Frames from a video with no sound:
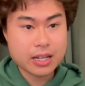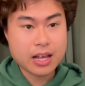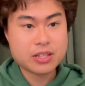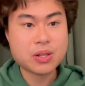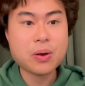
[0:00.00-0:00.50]

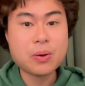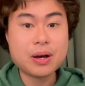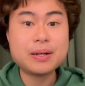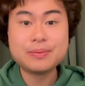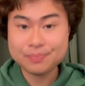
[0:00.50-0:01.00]
So
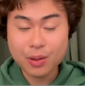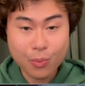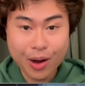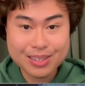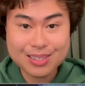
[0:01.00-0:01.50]

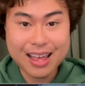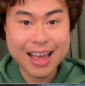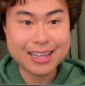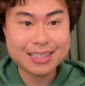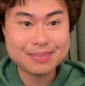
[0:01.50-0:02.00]
words
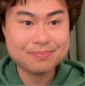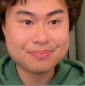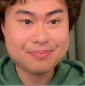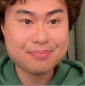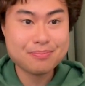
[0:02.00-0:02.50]
like
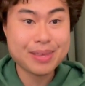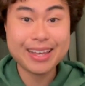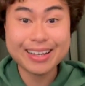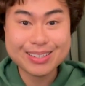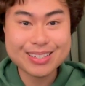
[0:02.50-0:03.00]

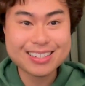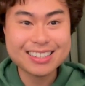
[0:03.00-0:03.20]
peace,